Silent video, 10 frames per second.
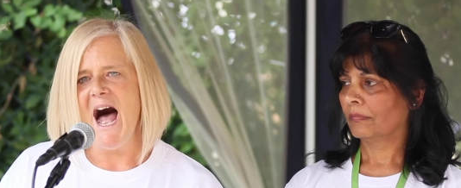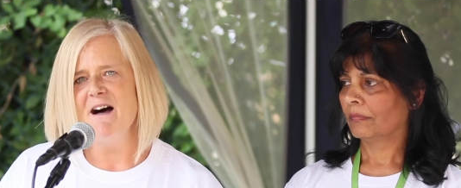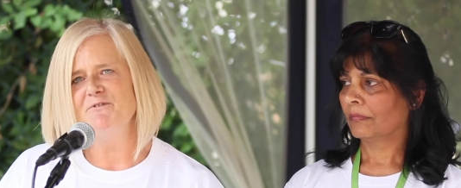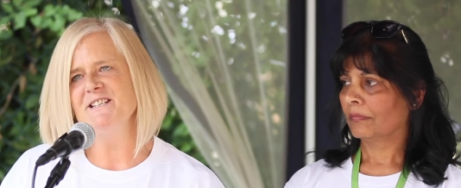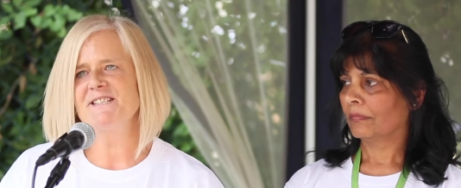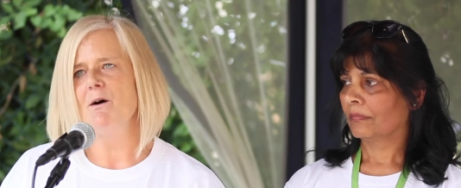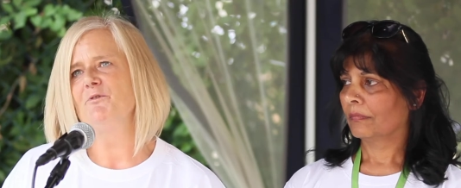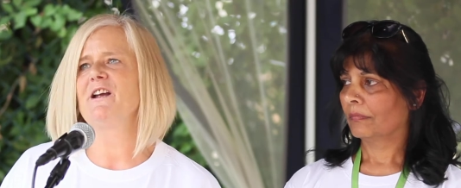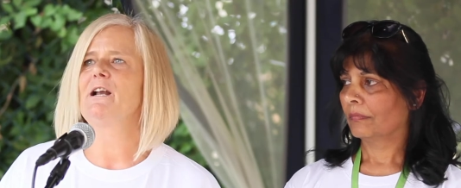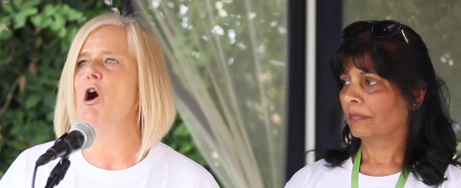Speaker 1: having
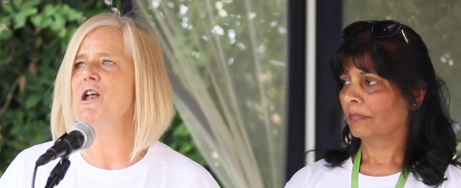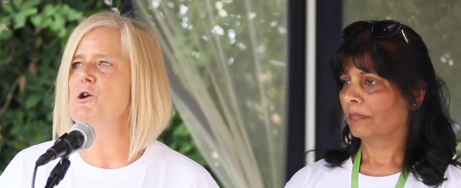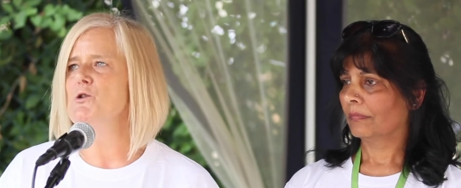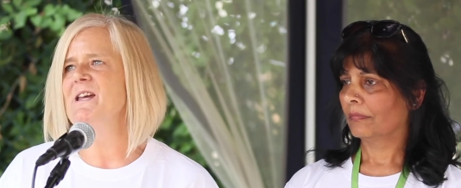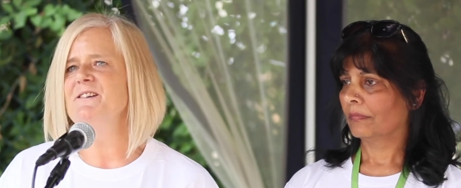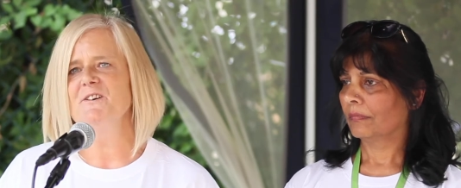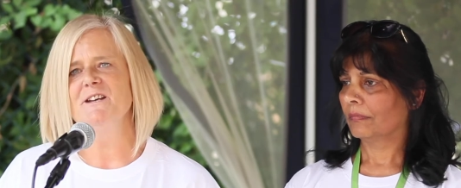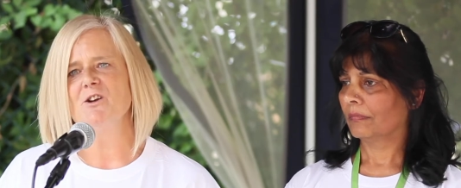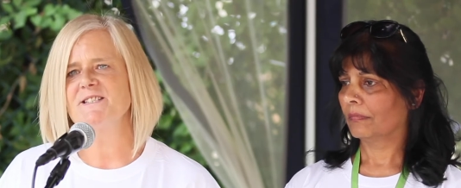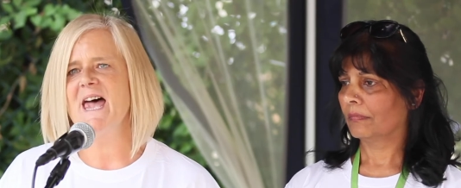something like New Leaf in
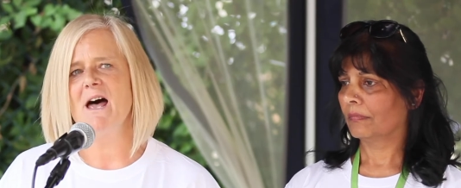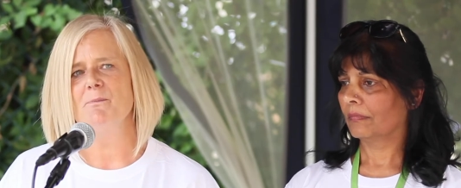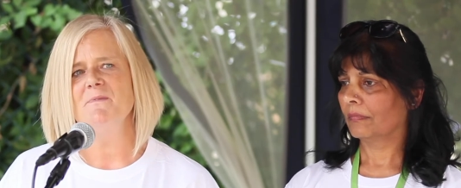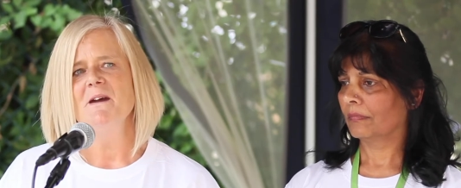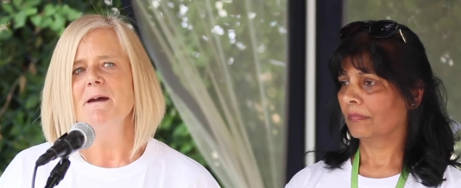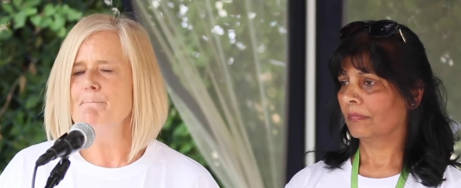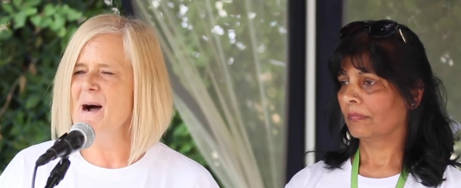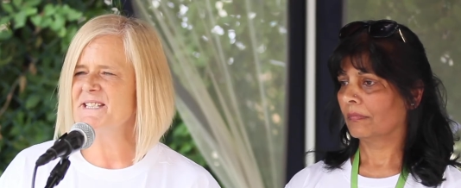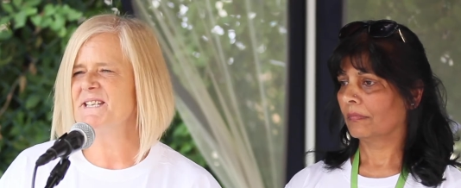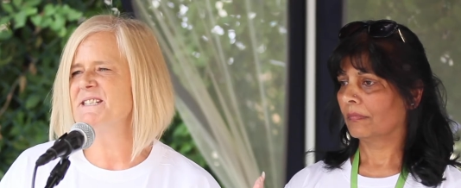our town
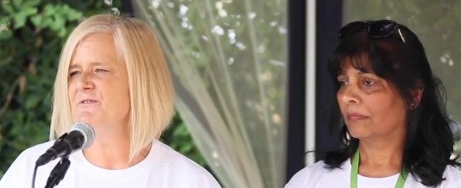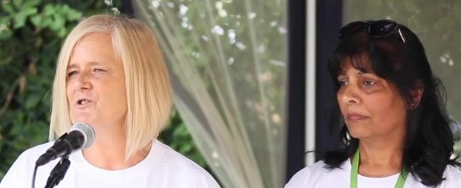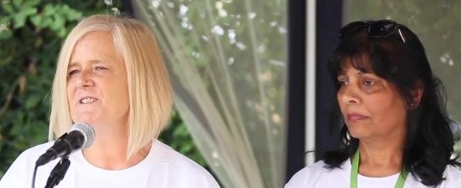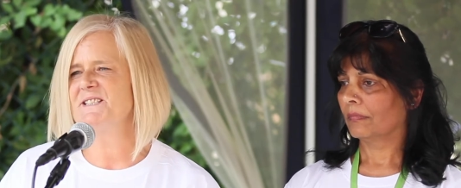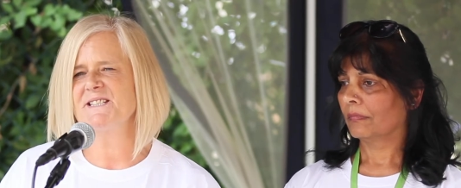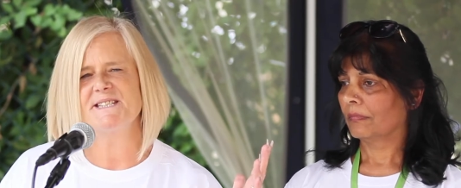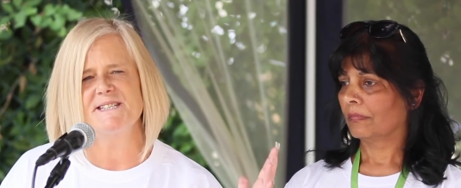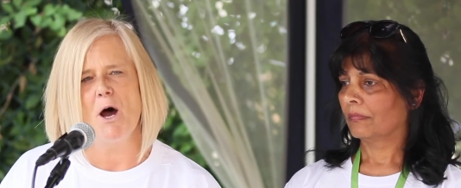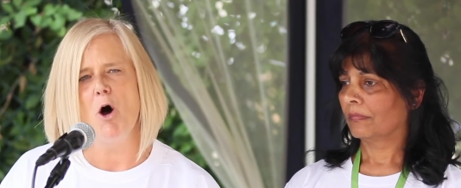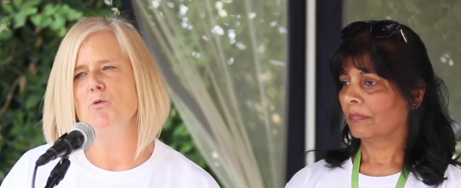makes a difference to
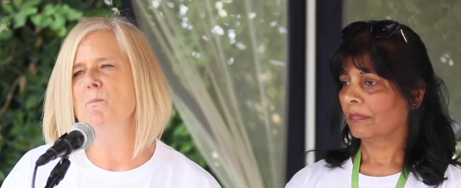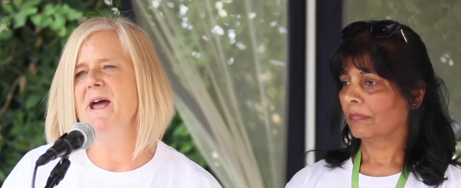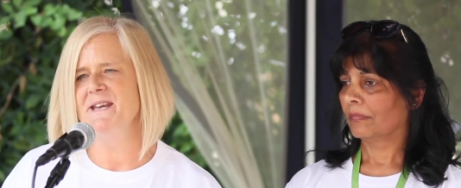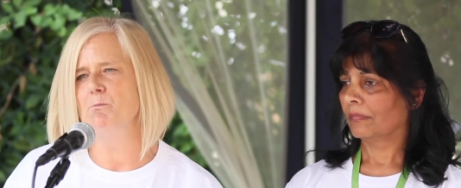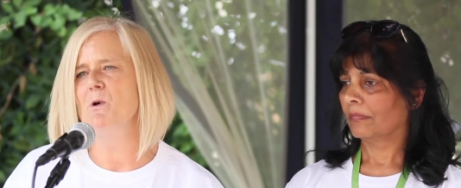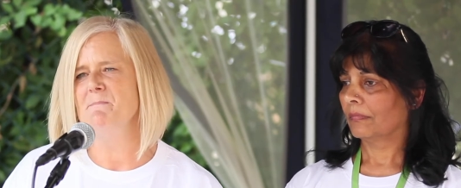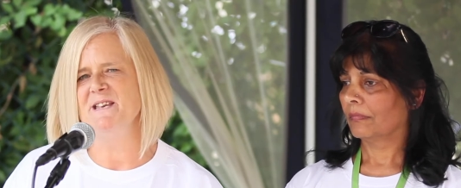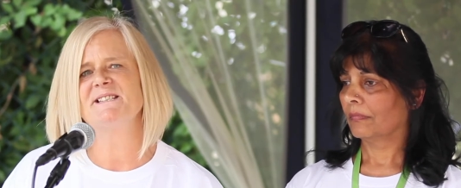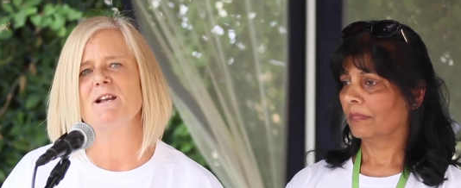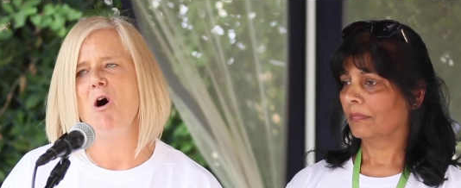so many
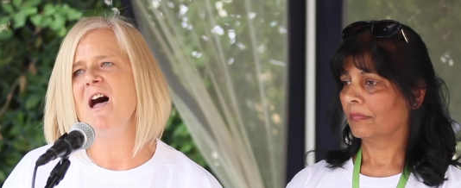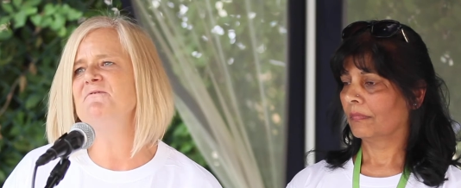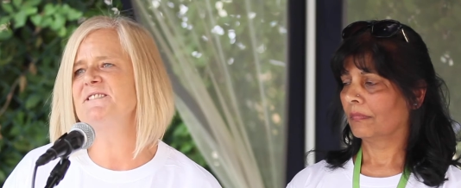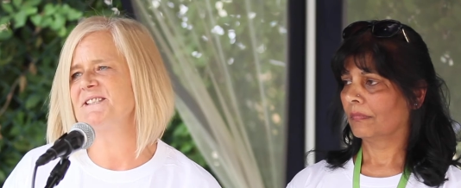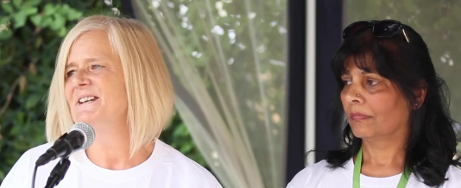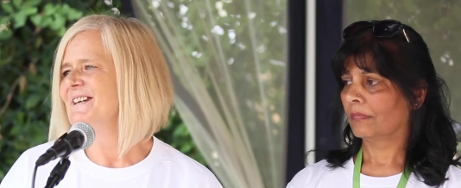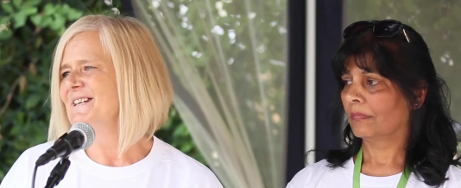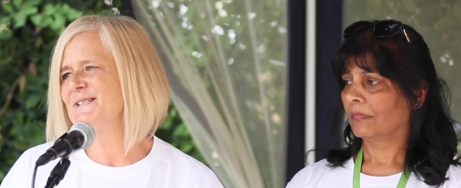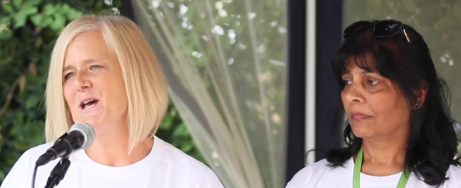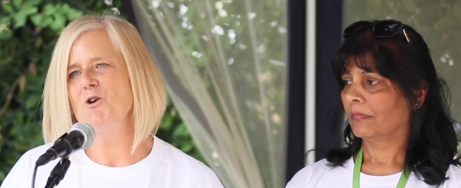women's lives.
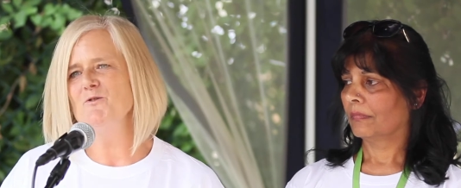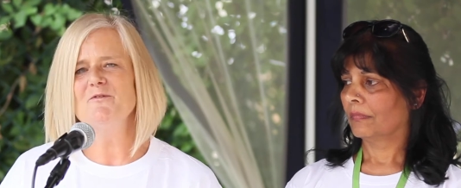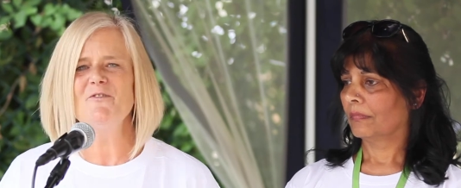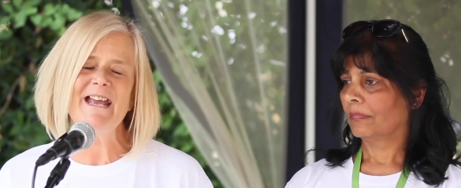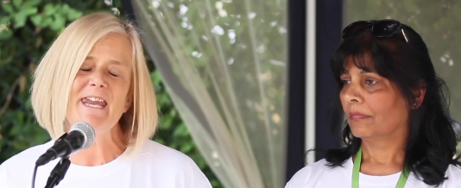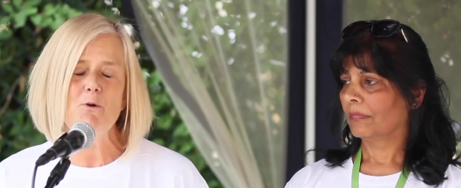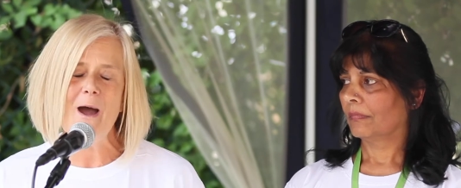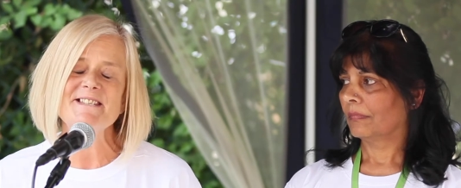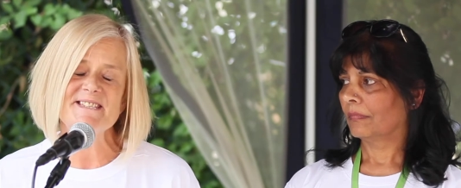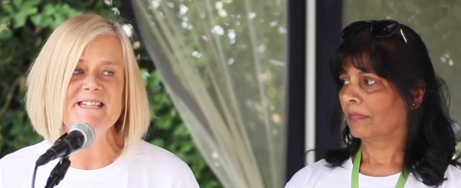So thank you,
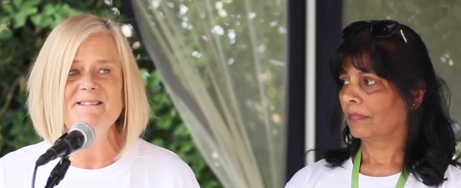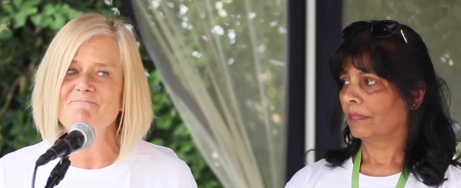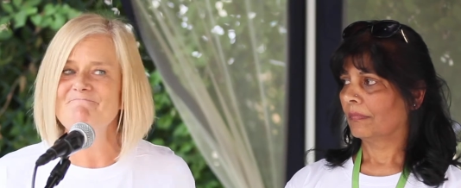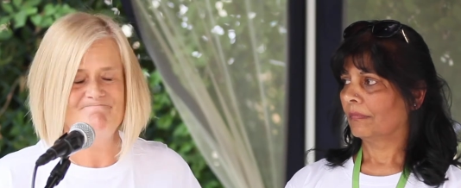Hasy.